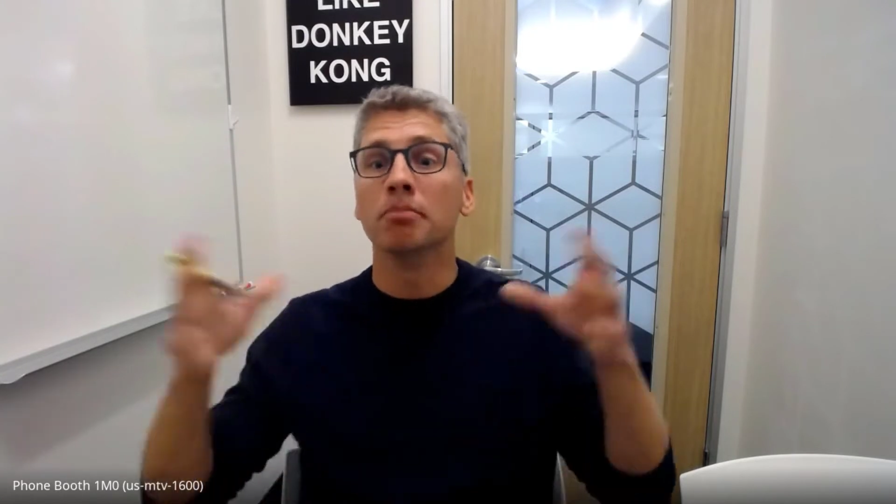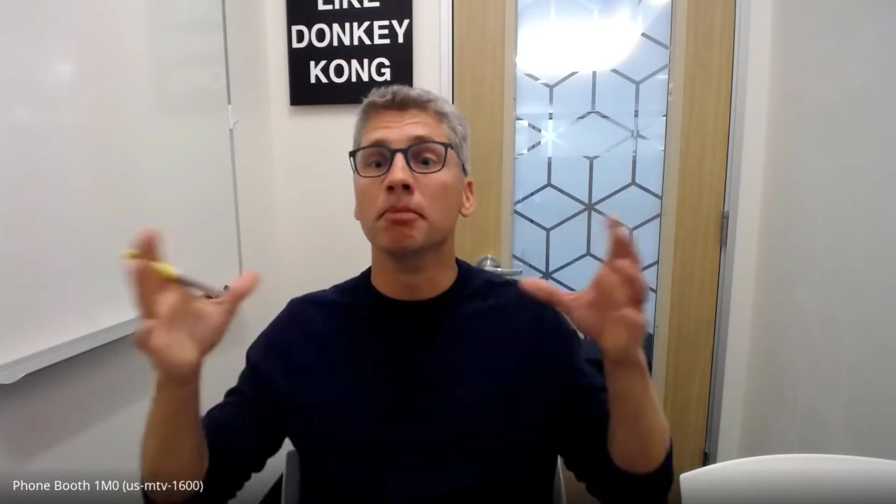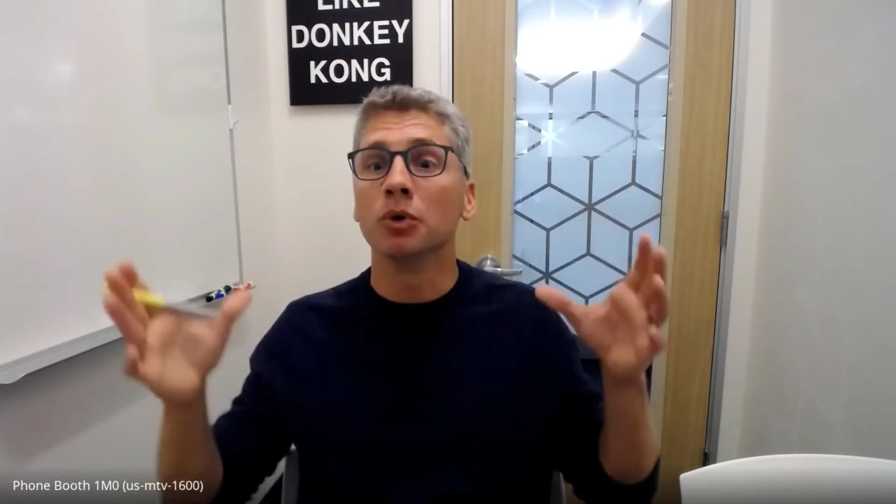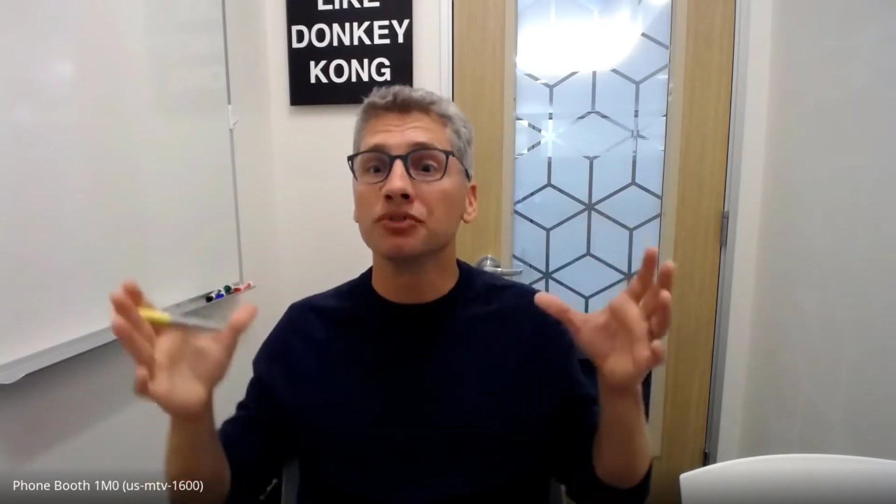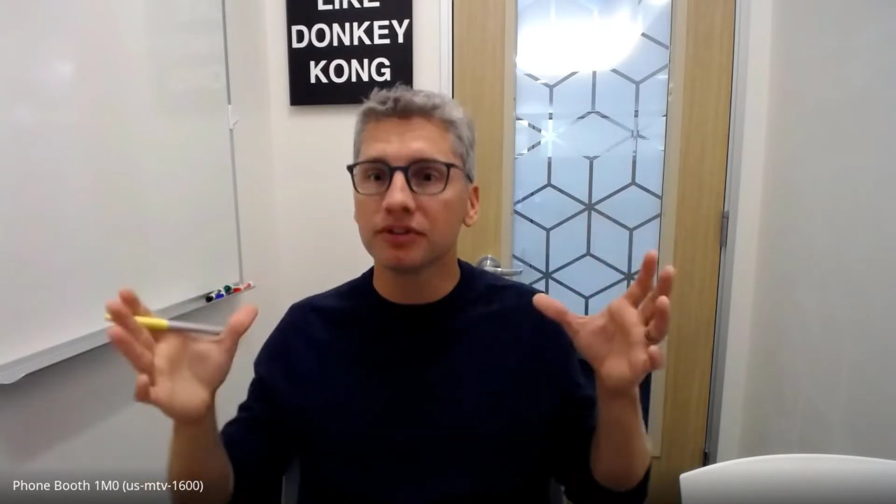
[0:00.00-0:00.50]

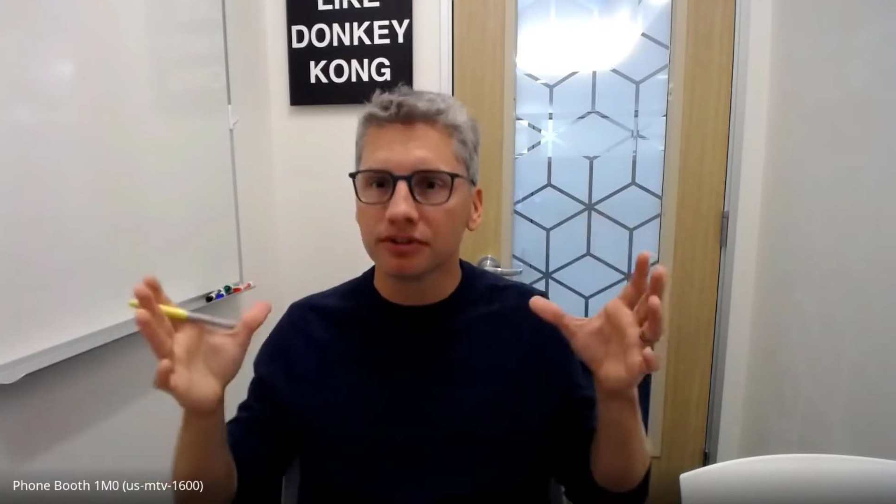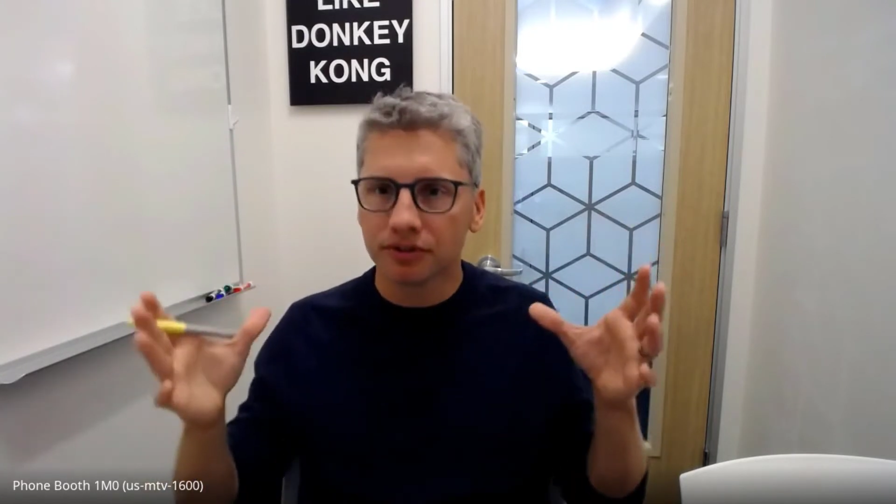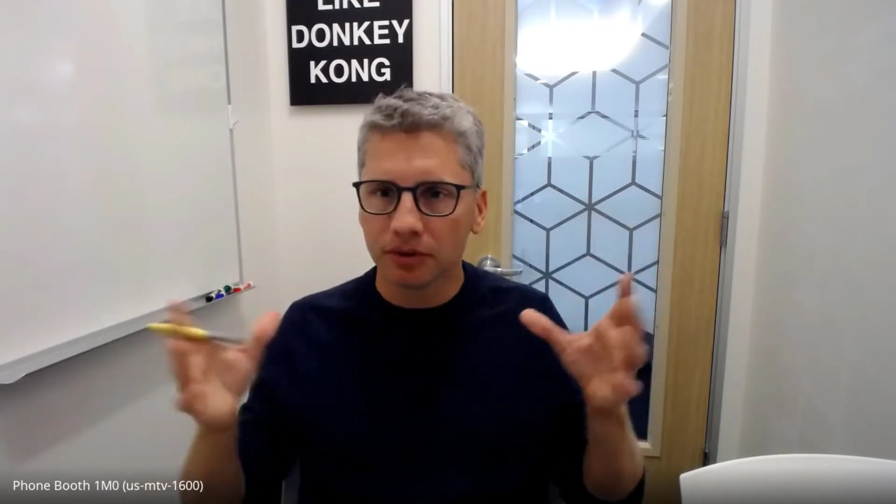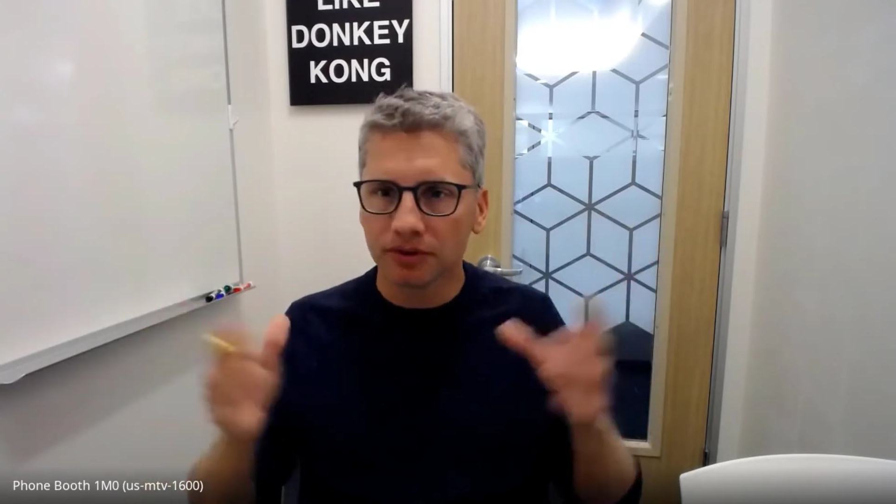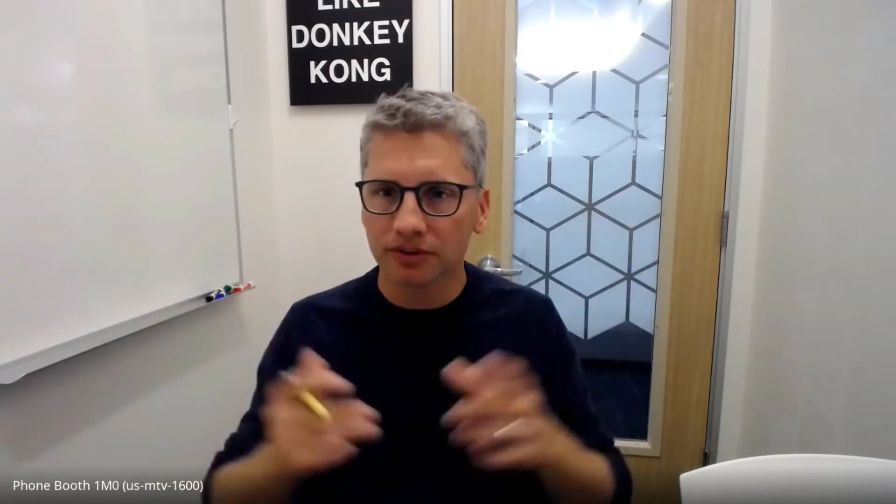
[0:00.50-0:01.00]
most
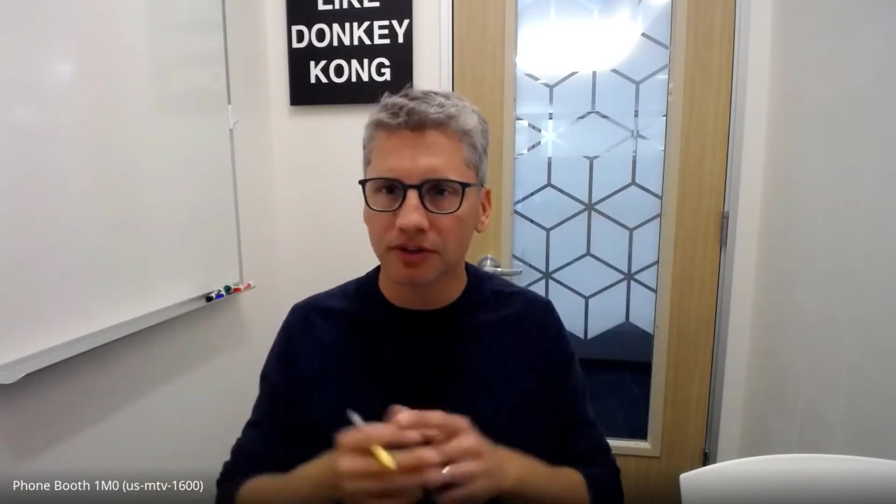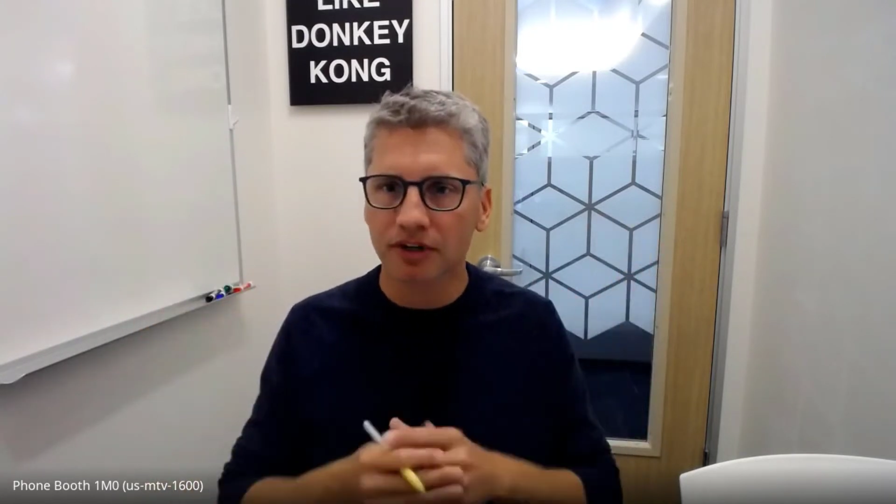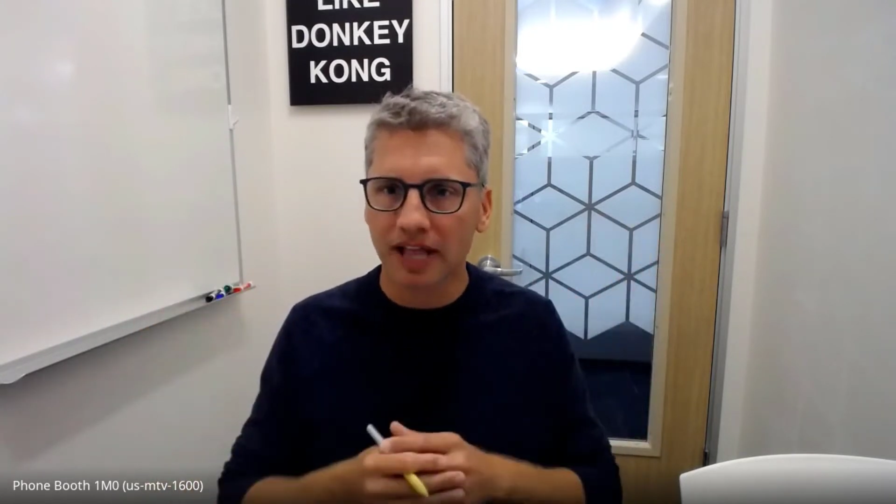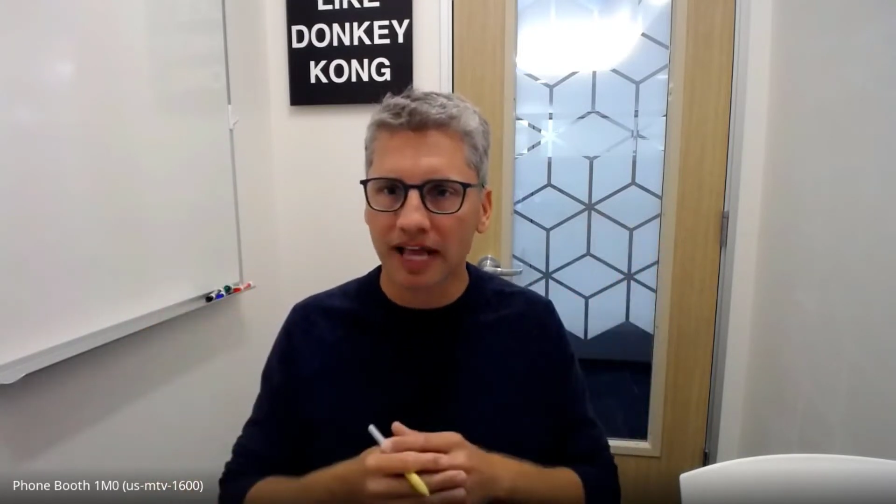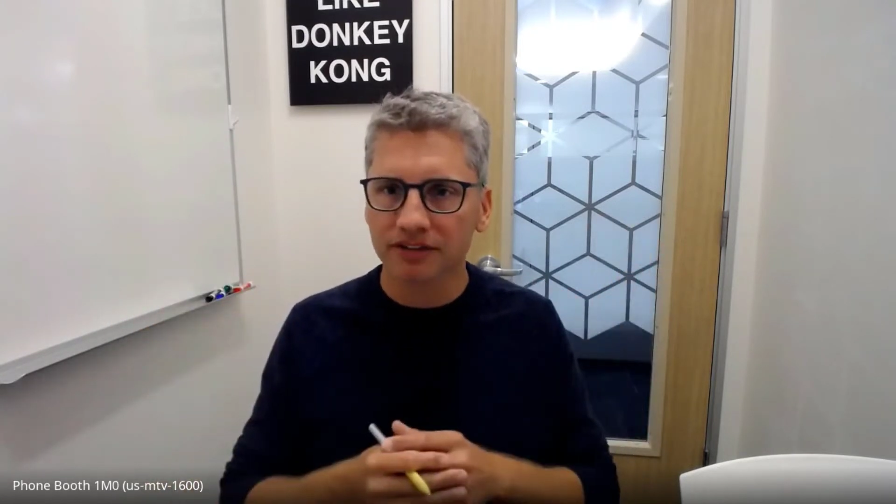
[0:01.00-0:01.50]
students in your
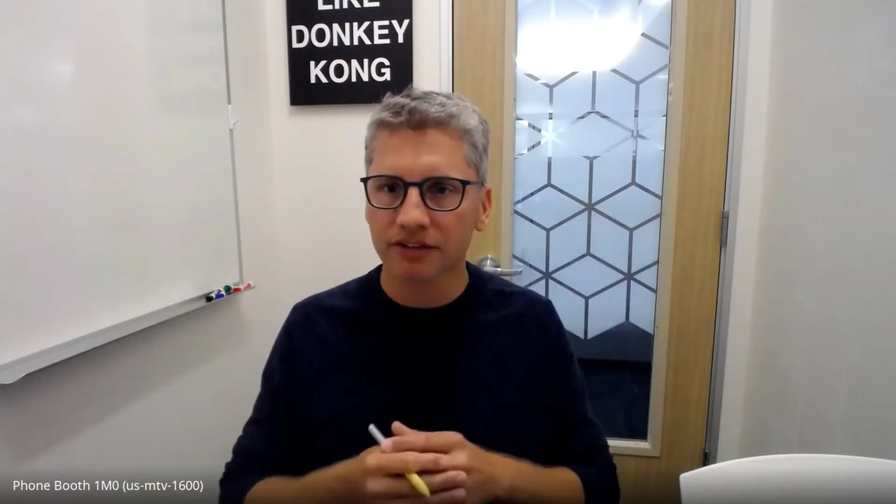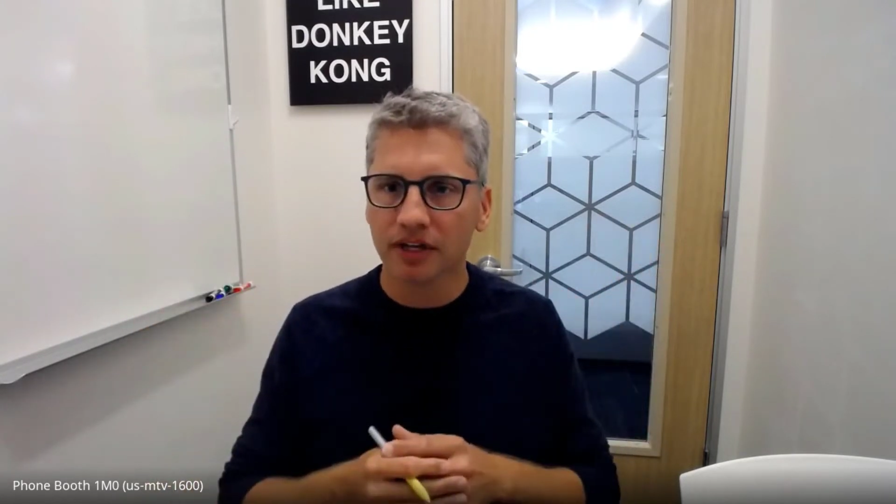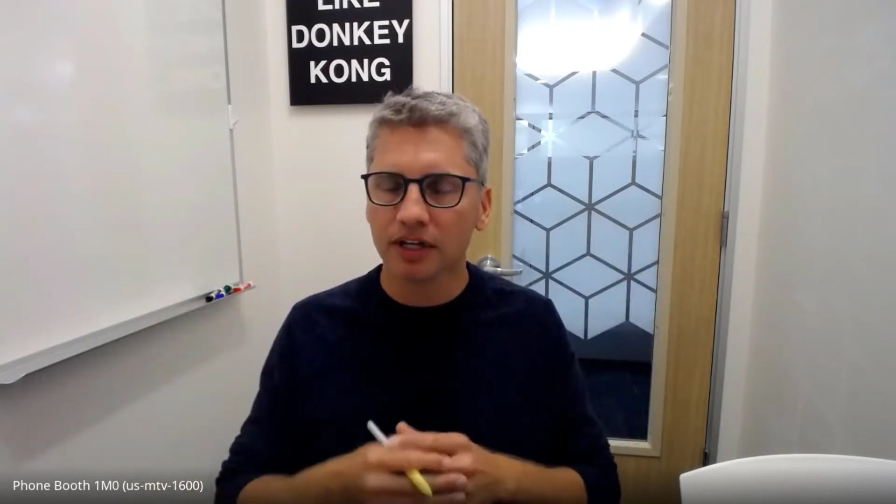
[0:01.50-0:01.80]
class,